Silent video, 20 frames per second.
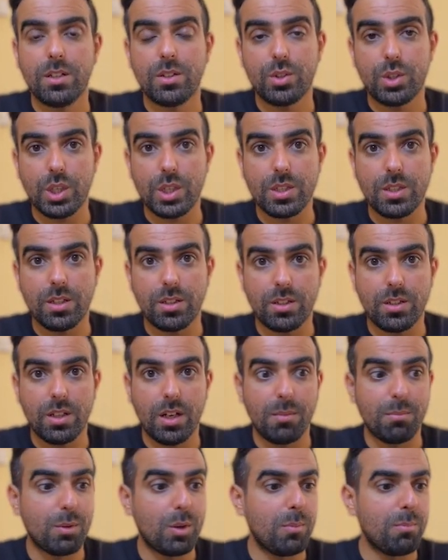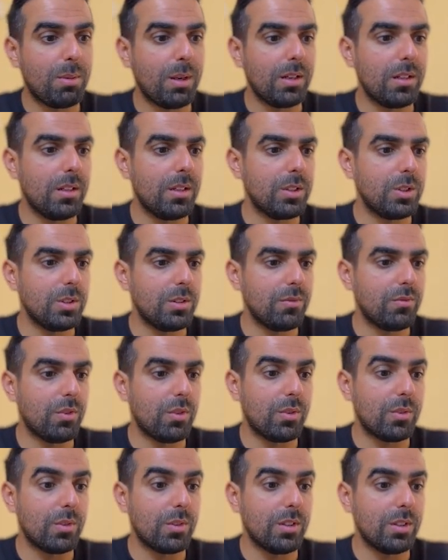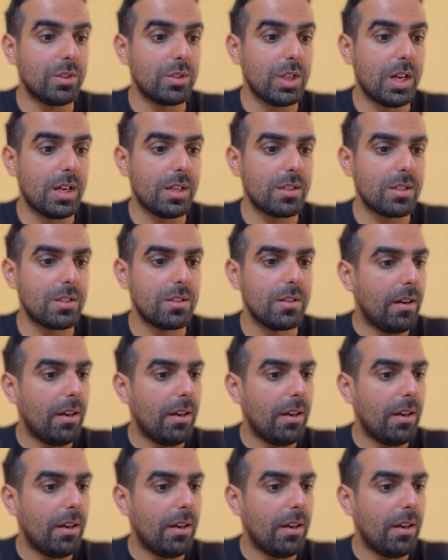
just-in-time compilation for JAX,